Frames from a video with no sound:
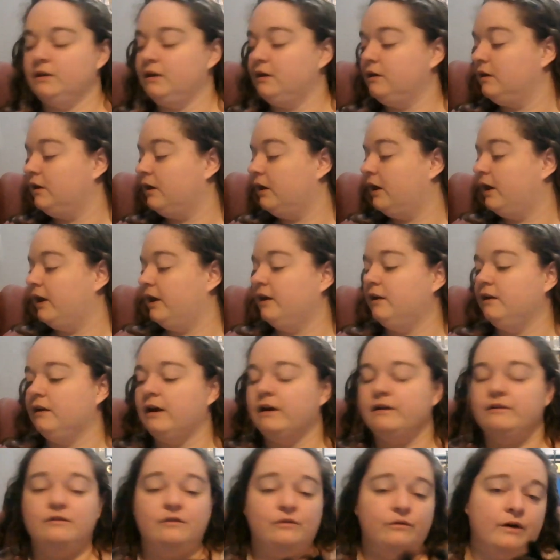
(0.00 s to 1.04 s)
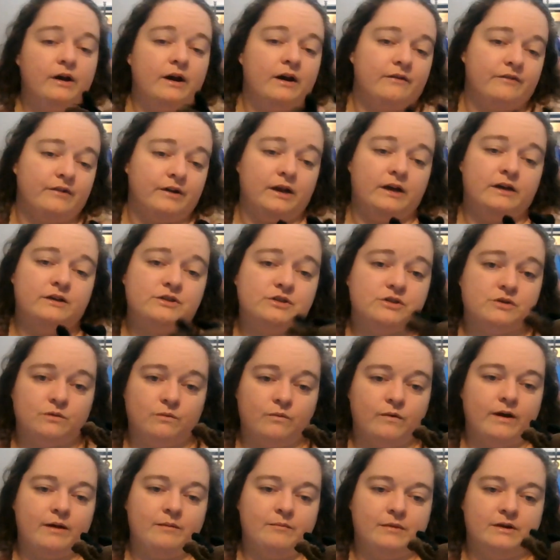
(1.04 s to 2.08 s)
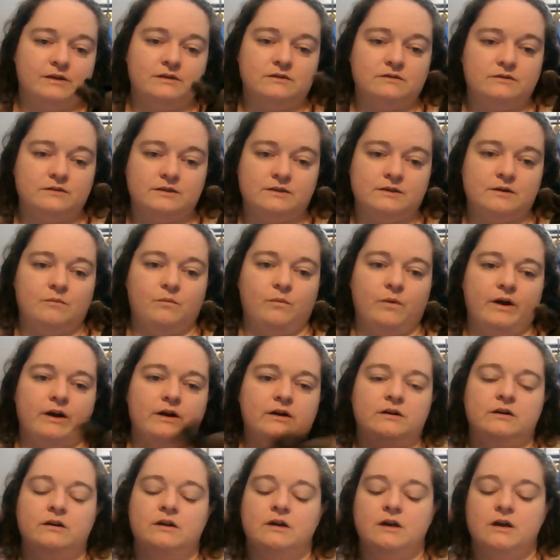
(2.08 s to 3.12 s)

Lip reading: I do have an extra white muzzle somewhere.